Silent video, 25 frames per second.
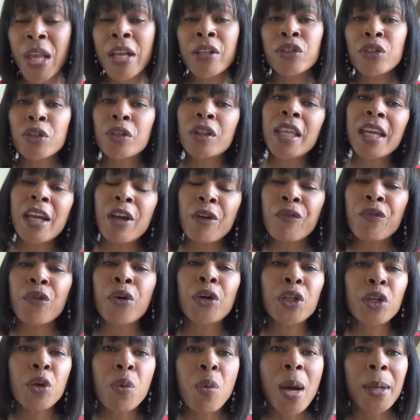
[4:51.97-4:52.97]
So therefore,
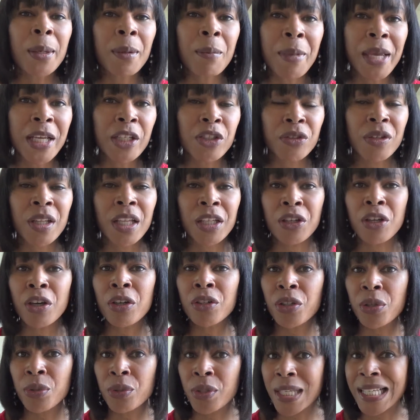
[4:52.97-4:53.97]
you want to make sure that you're
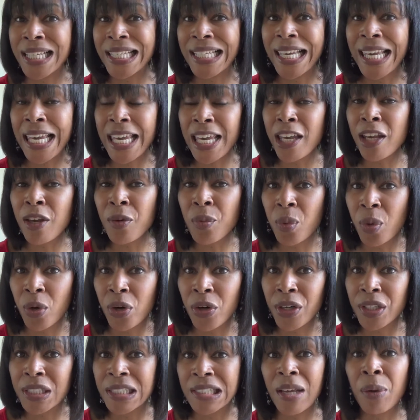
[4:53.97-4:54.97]
using
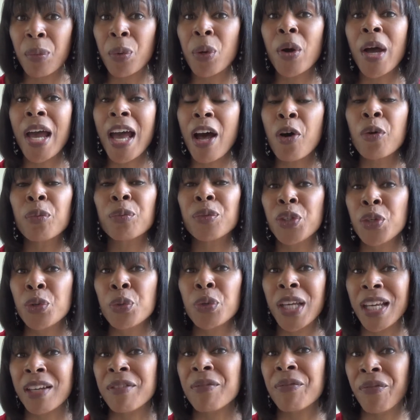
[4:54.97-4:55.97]
keywords that will help you
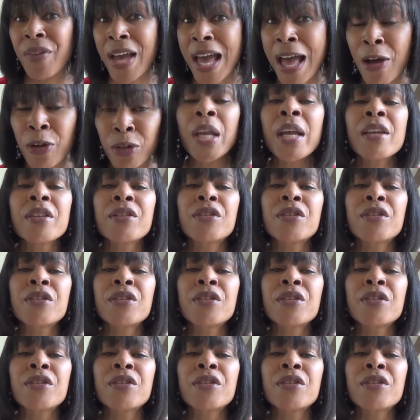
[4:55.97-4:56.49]
get found.